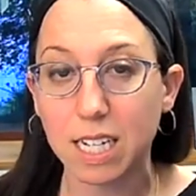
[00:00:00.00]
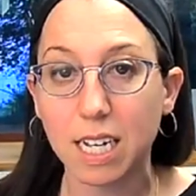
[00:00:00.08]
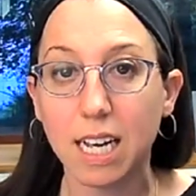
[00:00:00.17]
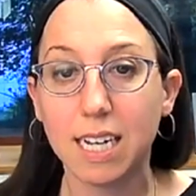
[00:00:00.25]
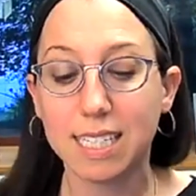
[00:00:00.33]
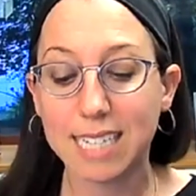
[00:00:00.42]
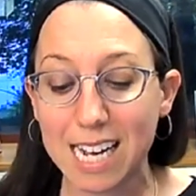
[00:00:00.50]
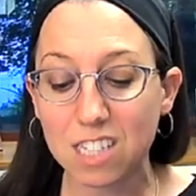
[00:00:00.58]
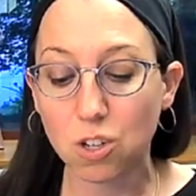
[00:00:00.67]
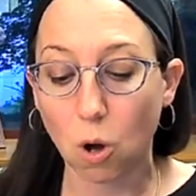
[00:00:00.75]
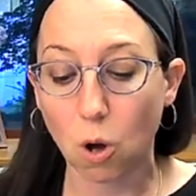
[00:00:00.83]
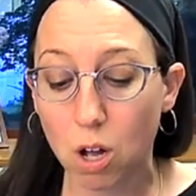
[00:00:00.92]

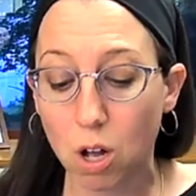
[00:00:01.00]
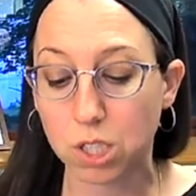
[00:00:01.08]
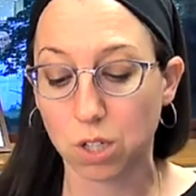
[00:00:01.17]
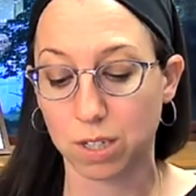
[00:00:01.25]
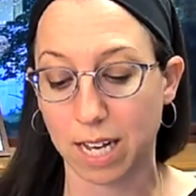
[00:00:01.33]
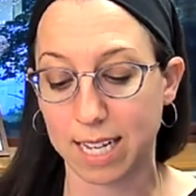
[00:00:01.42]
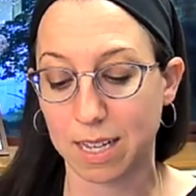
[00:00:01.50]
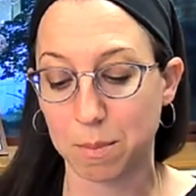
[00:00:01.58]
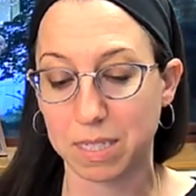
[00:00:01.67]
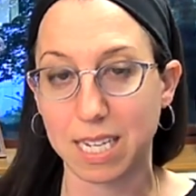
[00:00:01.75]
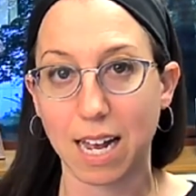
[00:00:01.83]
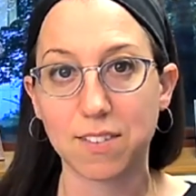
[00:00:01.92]
texts also lend
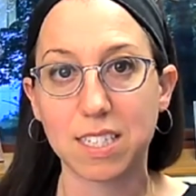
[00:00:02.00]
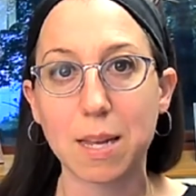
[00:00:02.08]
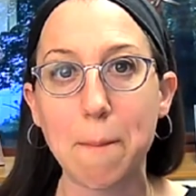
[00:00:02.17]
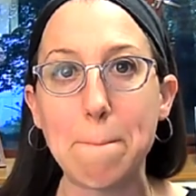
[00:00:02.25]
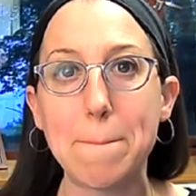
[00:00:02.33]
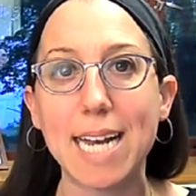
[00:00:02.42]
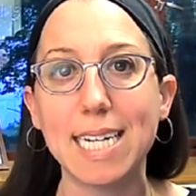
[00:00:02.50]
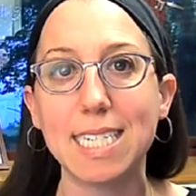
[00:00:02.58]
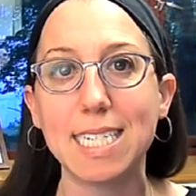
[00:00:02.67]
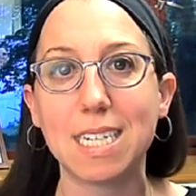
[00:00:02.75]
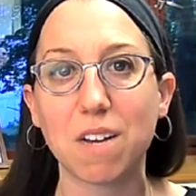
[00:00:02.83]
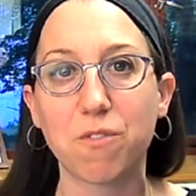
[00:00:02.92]
themselves to many
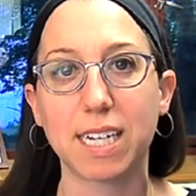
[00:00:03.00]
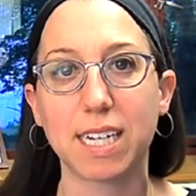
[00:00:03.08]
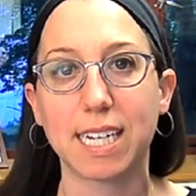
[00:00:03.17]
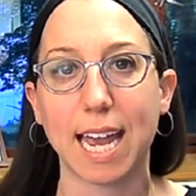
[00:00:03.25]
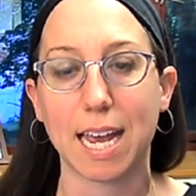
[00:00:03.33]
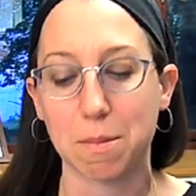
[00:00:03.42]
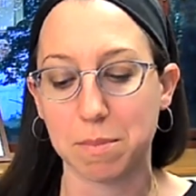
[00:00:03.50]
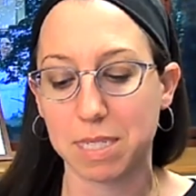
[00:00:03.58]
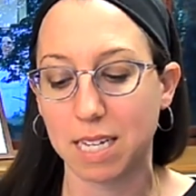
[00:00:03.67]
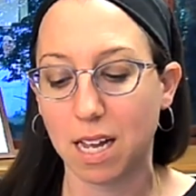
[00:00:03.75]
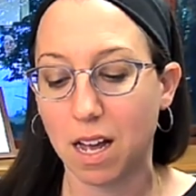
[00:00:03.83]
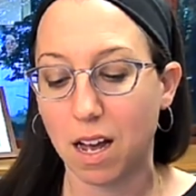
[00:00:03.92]
different games.
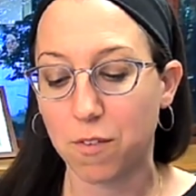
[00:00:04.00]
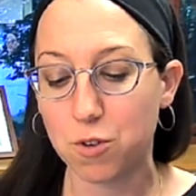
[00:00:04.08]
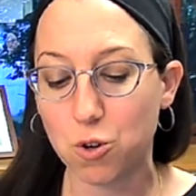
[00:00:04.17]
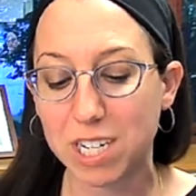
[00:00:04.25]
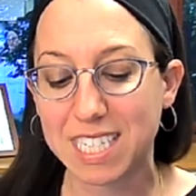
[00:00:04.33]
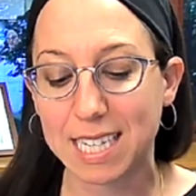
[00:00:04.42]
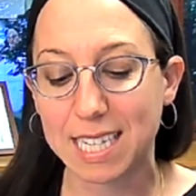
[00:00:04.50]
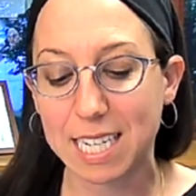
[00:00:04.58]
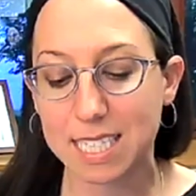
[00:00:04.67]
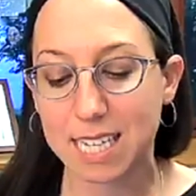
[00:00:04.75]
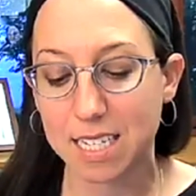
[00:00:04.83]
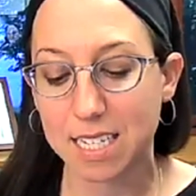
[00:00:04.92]
Of course, in this
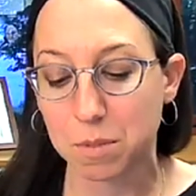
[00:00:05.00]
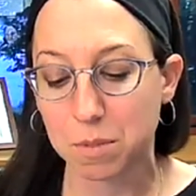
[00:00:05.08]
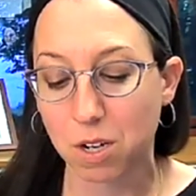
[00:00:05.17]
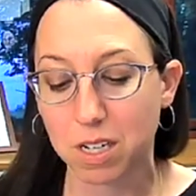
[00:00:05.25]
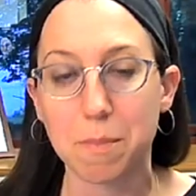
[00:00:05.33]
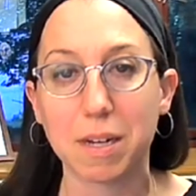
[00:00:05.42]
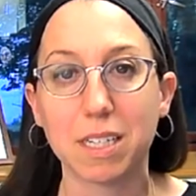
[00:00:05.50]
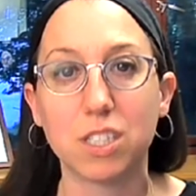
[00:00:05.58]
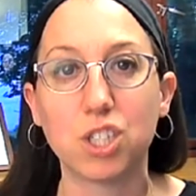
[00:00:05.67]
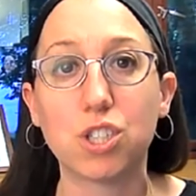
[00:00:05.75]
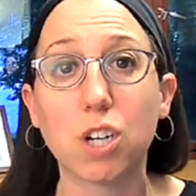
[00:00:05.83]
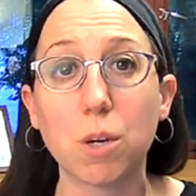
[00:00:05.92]
case, I'm talking about
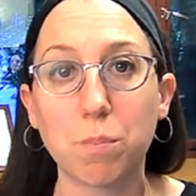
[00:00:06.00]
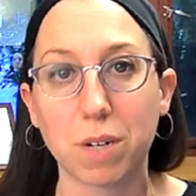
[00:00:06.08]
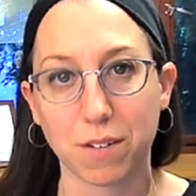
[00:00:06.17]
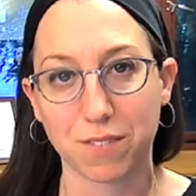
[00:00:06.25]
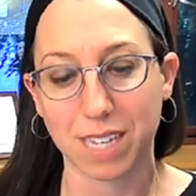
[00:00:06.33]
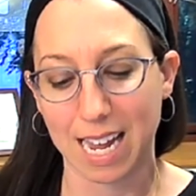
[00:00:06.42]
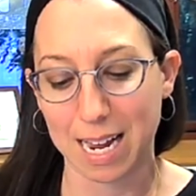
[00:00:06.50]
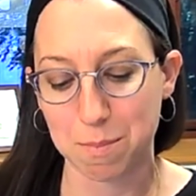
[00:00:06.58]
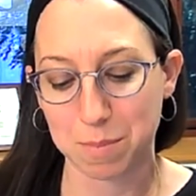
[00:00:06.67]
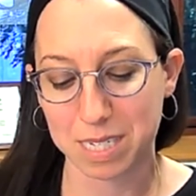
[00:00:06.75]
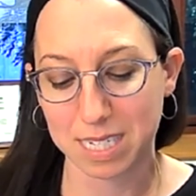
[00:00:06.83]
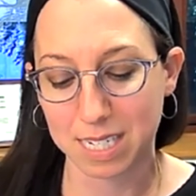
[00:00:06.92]
interpretive
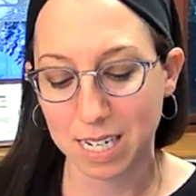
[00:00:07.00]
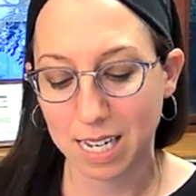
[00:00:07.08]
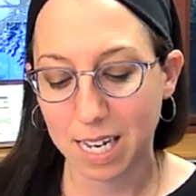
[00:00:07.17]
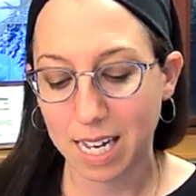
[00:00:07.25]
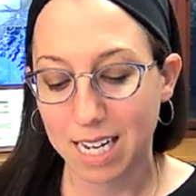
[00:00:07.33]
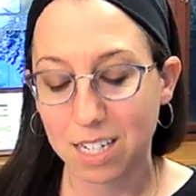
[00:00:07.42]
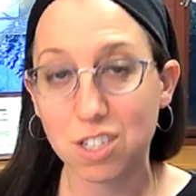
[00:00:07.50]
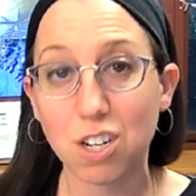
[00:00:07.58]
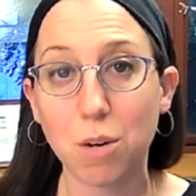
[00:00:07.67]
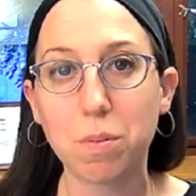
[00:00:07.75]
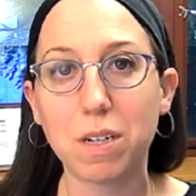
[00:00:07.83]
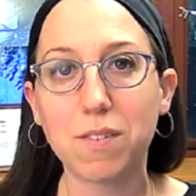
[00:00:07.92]
games.
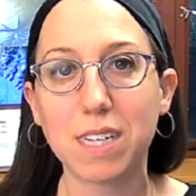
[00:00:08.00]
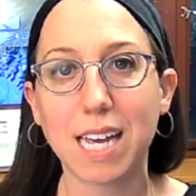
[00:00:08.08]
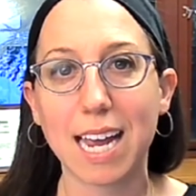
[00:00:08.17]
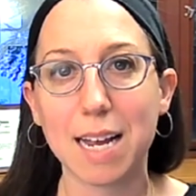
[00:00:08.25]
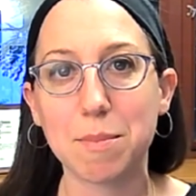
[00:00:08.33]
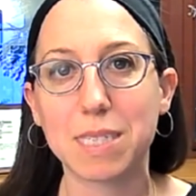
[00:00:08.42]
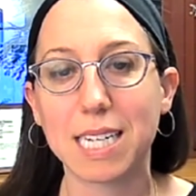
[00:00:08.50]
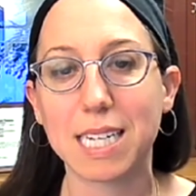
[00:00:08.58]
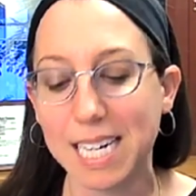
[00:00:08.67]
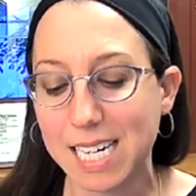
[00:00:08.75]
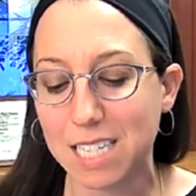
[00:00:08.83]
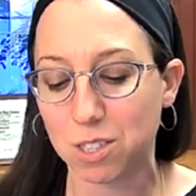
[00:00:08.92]
Interpretive games,
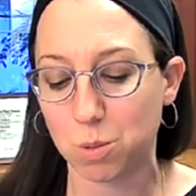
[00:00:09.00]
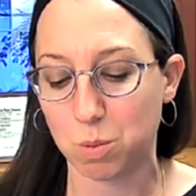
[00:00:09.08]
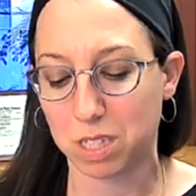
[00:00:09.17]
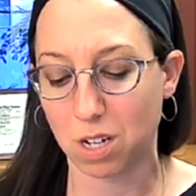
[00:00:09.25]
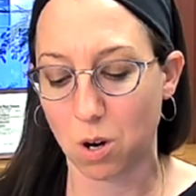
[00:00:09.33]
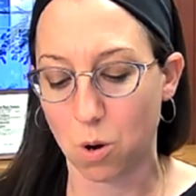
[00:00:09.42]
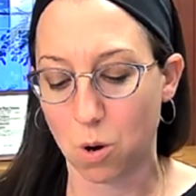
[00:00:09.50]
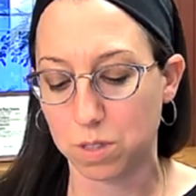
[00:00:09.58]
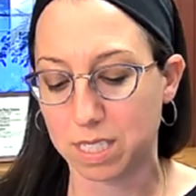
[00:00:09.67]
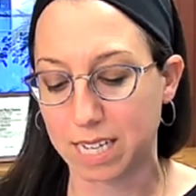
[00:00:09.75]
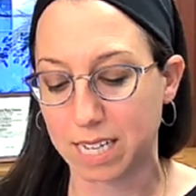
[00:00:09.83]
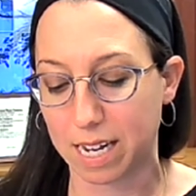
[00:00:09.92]
each with their own
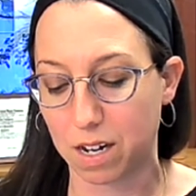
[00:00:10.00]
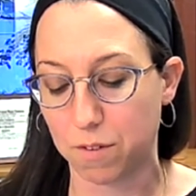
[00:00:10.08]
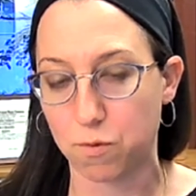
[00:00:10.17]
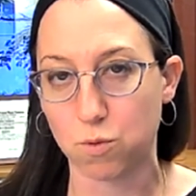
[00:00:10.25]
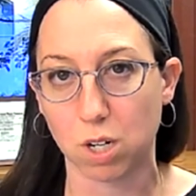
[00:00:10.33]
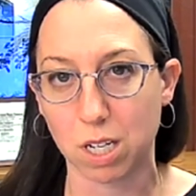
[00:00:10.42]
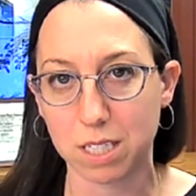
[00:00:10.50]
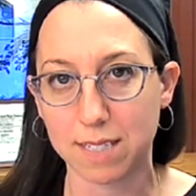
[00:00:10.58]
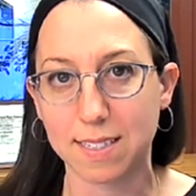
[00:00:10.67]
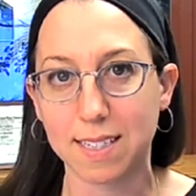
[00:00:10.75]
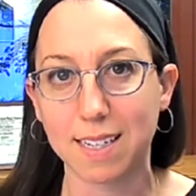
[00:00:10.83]
set of rules.